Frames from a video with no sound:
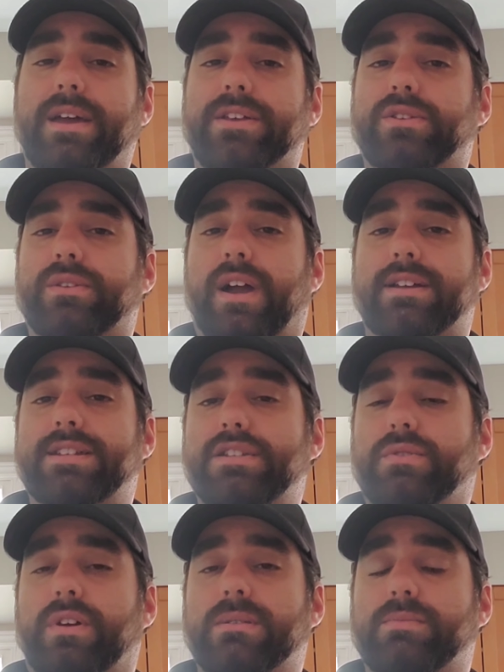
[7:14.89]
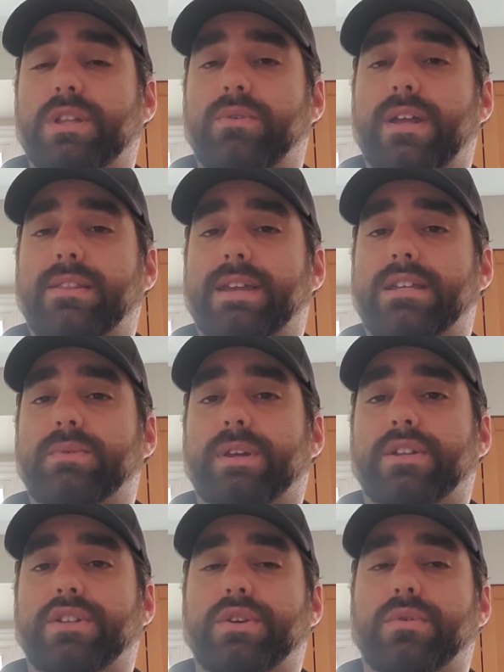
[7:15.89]
So guys, these are all some really great things we
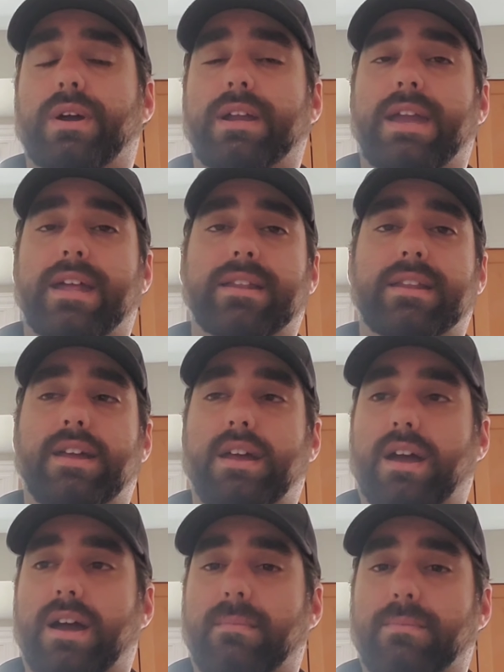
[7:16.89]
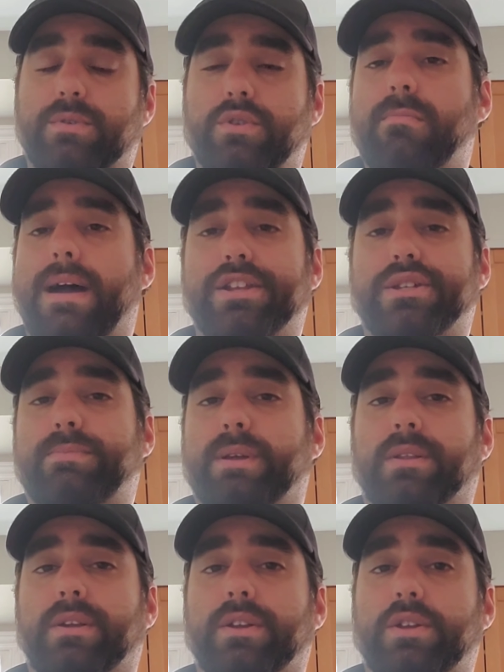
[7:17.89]
can do. Again, there's no magic
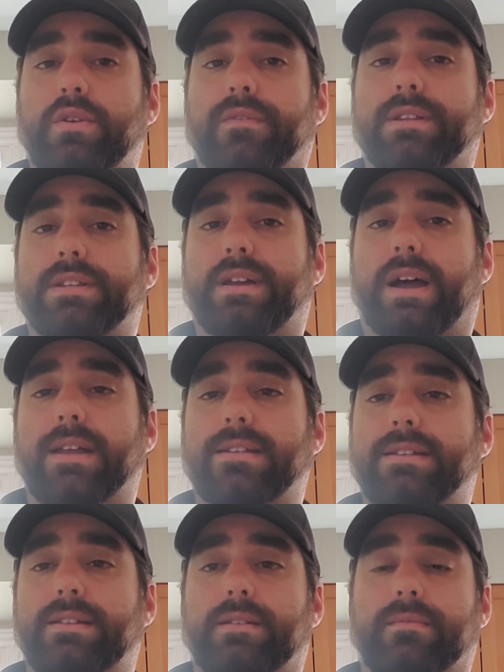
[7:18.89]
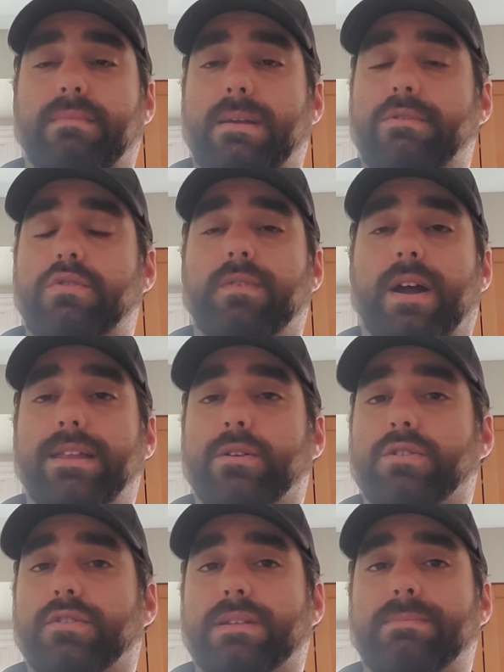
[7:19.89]
pill here. You have to decide, maybe you've got
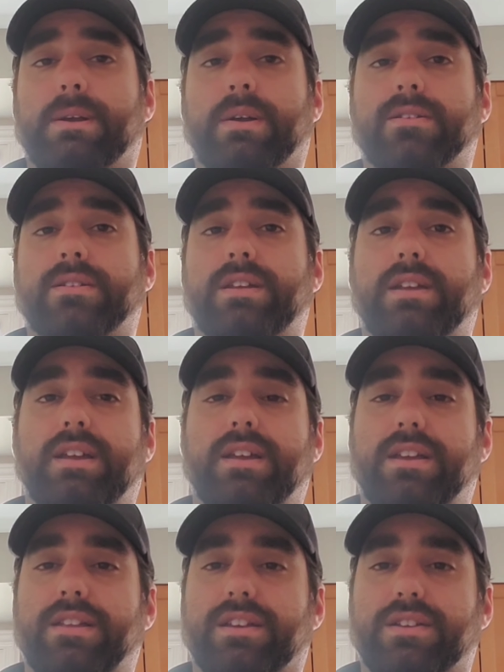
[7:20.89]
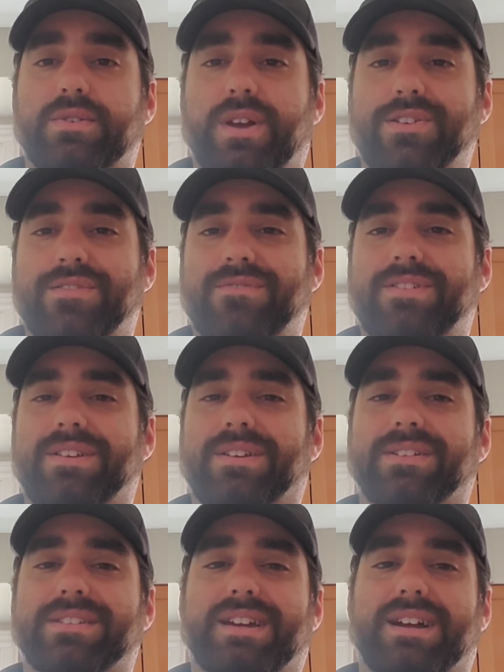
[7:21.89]
years of experience in the construction
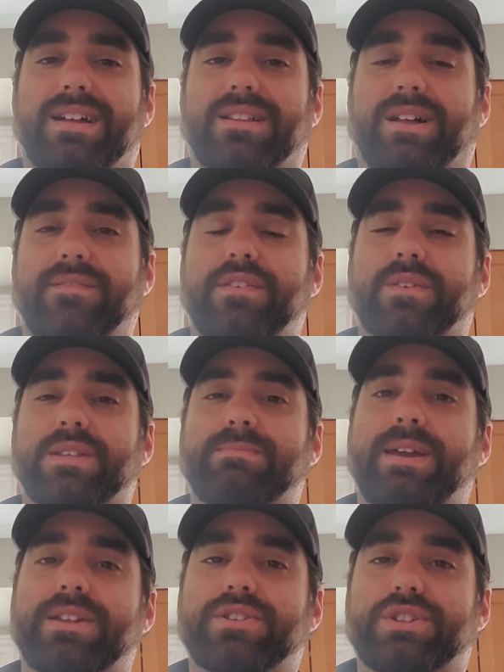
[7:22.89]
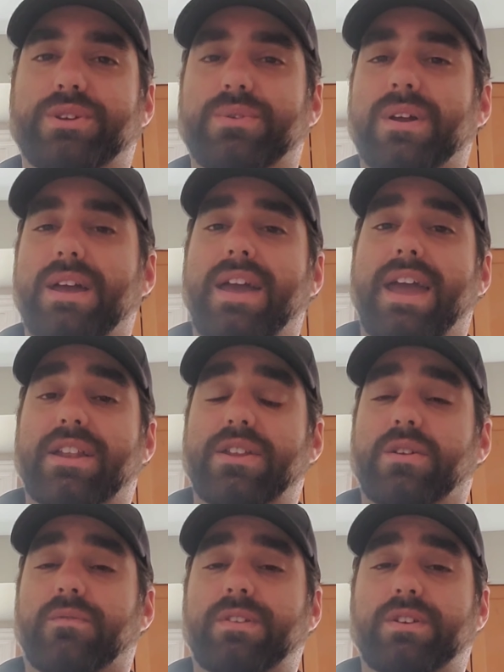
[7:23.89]
field. A lot of you on this page do, and you
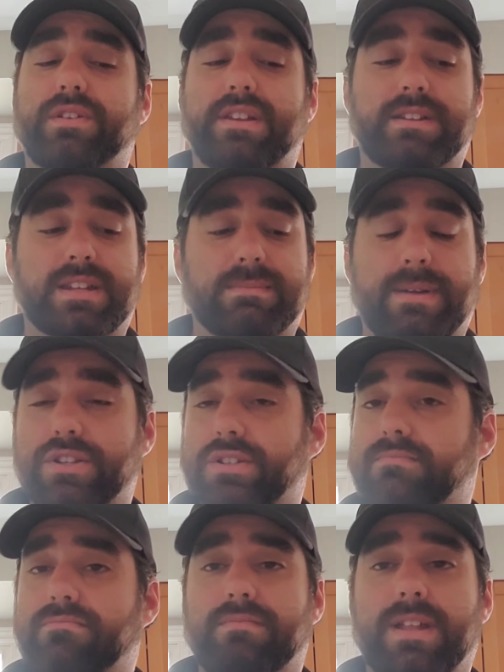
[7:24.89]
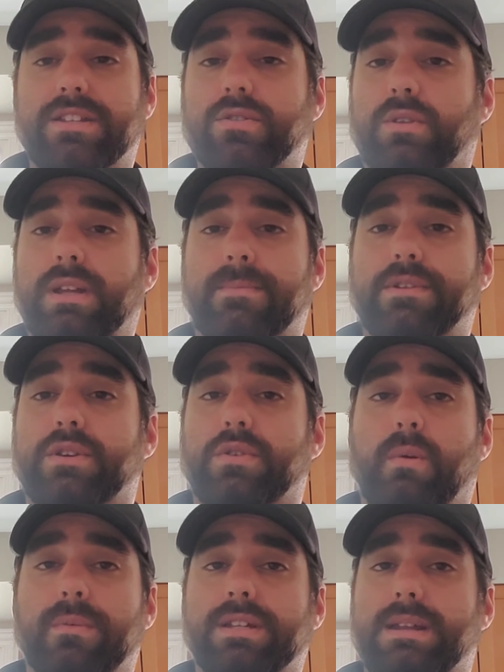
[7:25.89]
don't feel you need an inspection. That's totally up to you.
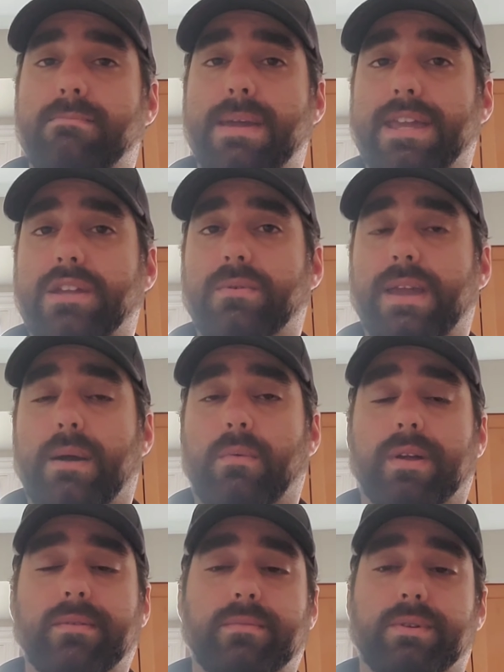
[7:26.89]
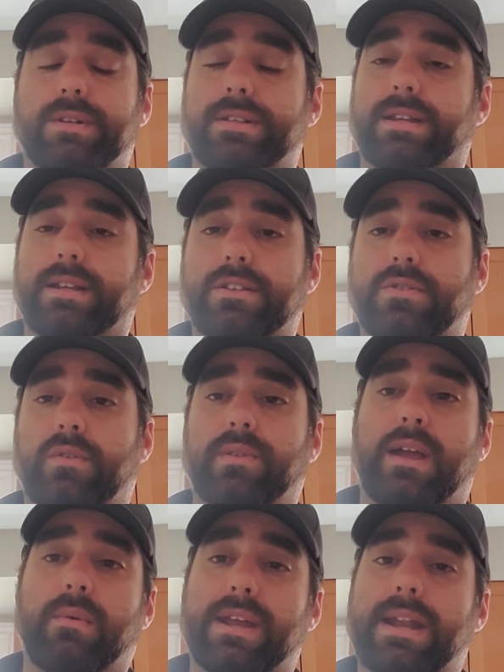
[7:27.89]
No one's gonna make you get one. We're just gonna stroke
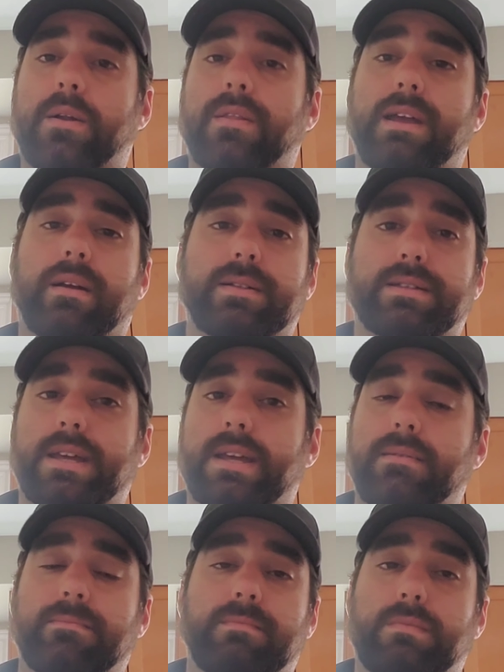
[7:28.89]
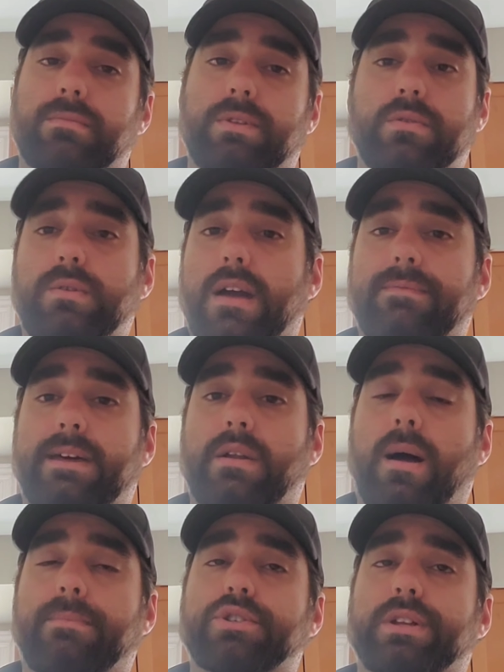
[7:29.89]
that rate out of there and say, you have that
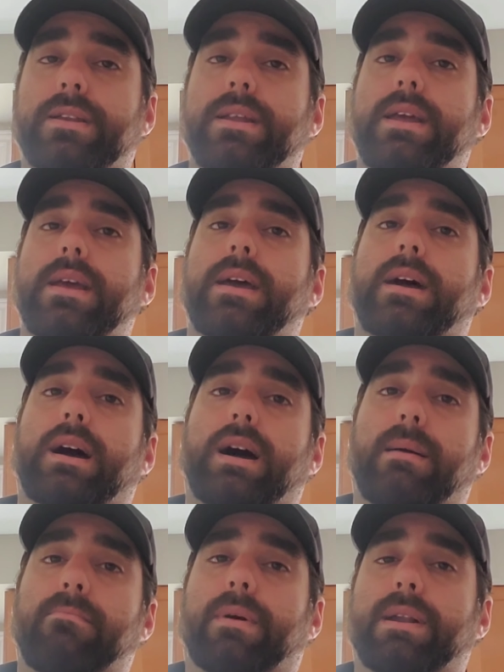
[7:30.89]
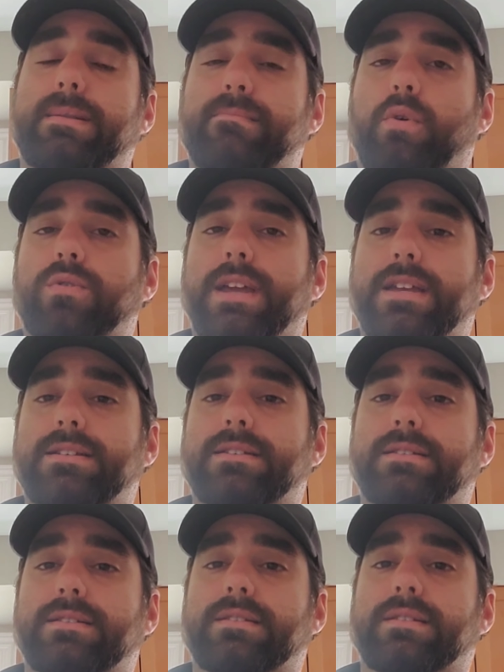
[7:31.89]
option. But in most
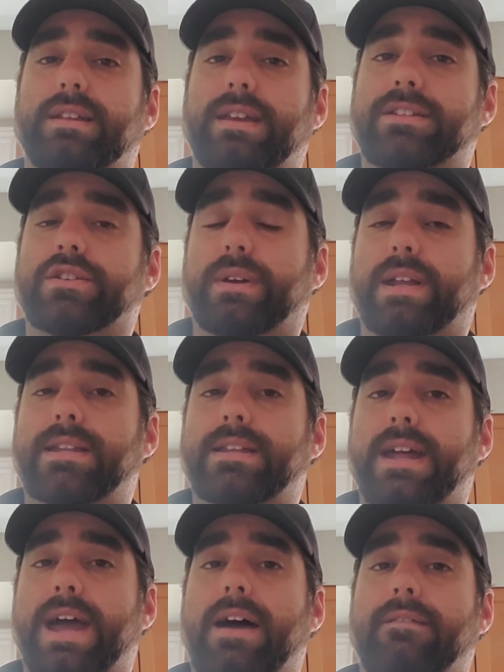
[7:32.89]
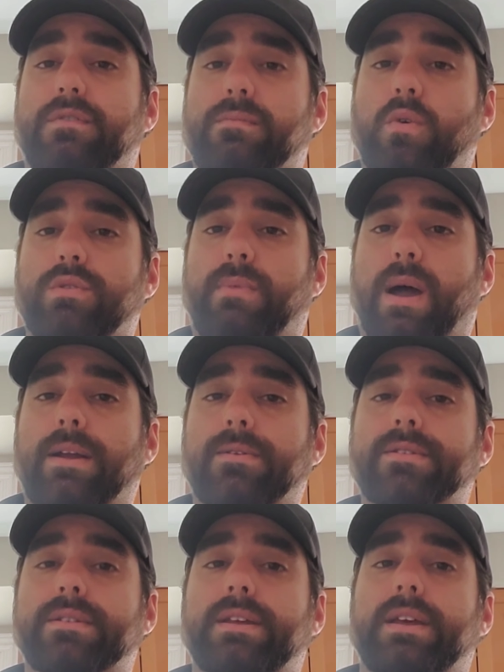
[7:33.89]
cases, it's a great idea to have for most
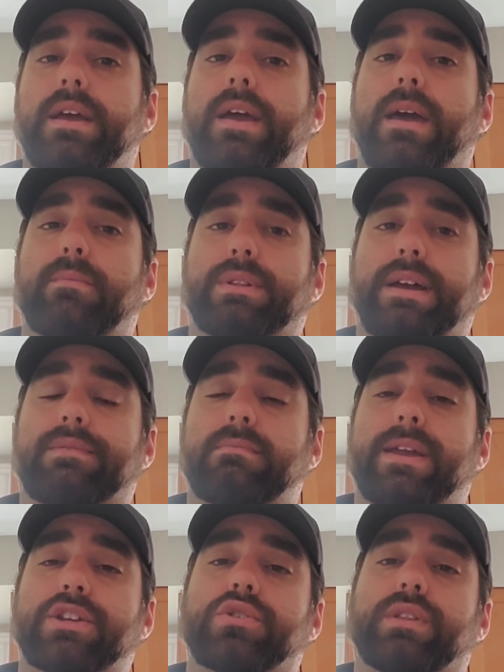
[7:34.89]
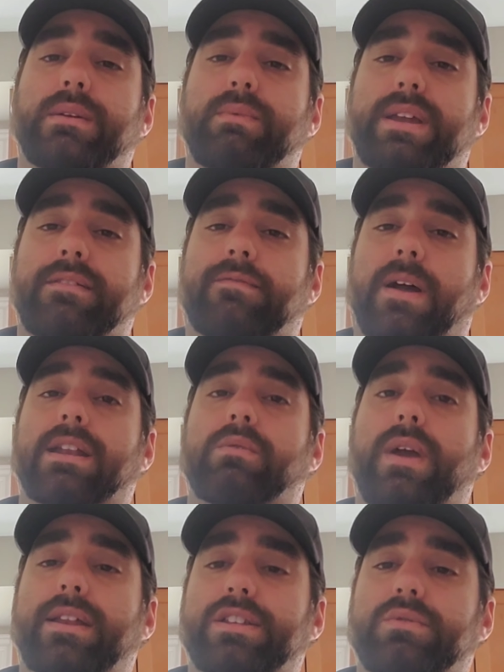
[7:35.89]
buyers, and we'll definitely make sure that we can find a
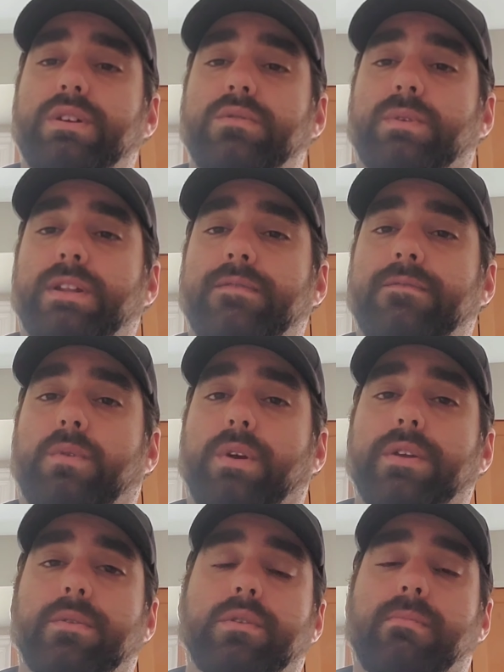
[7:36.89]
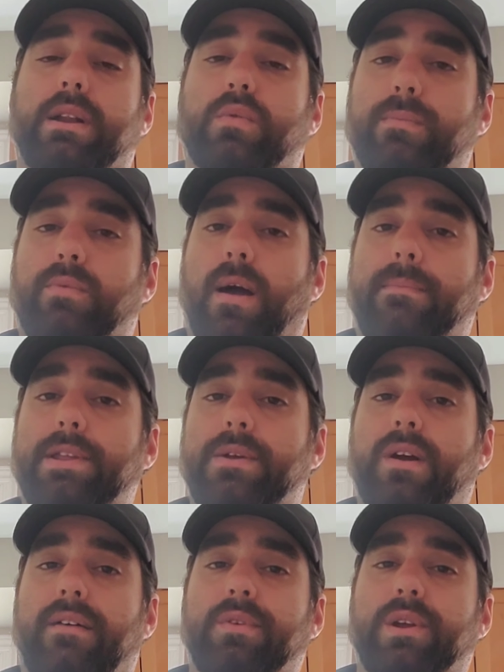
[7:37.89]
way to squeeze one in for you no matter what property
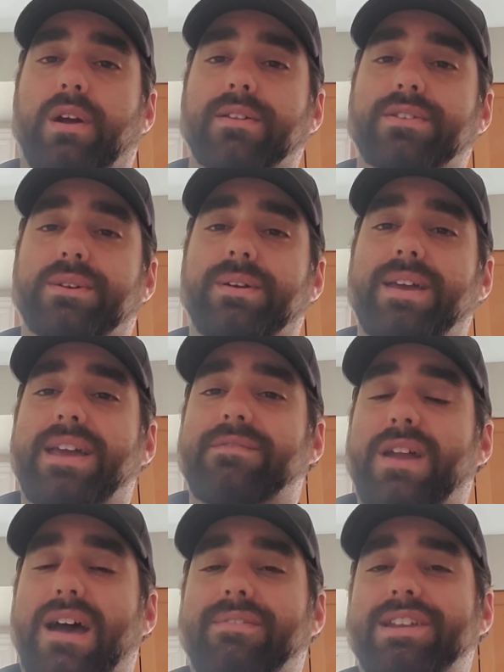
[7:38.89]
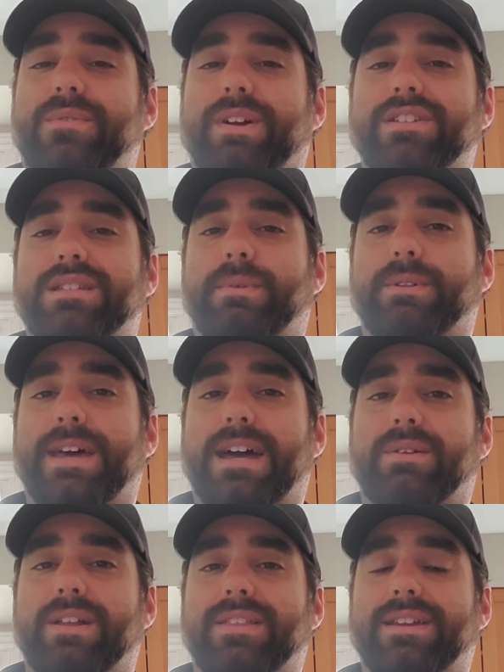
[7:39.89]
you're offering on. So if you have any questions about that
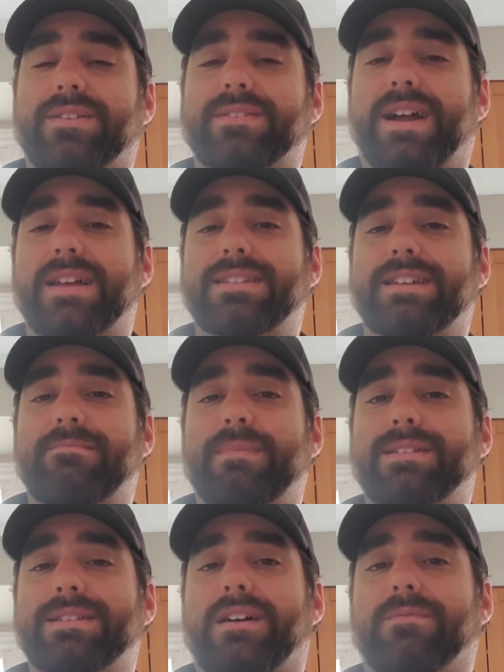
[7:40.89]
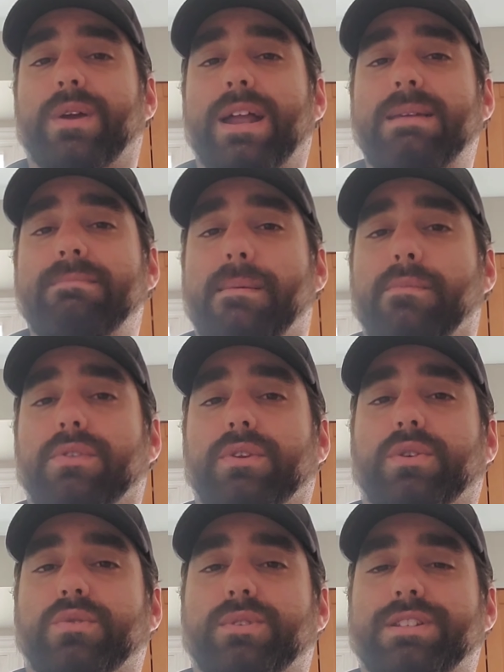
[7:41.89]
or anything else, guys, give myself or any member of the
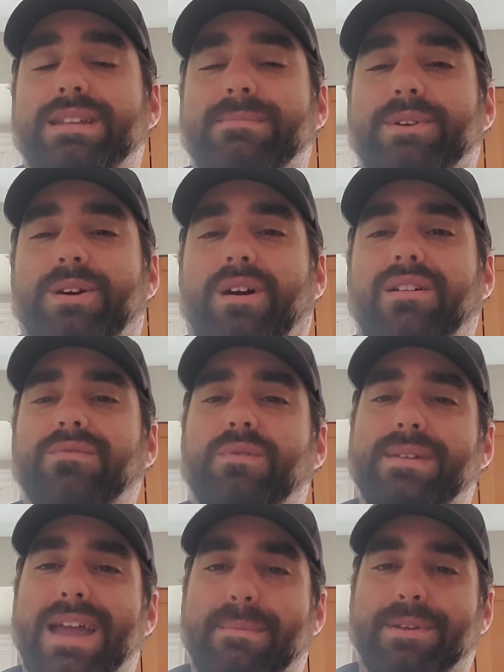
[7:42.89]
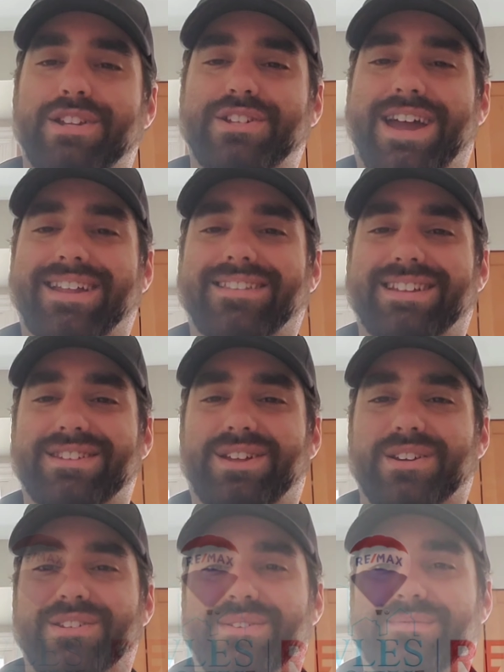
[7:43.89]
Knowles Woolsey team a call. We'll be happy to chat. Let's talk soon.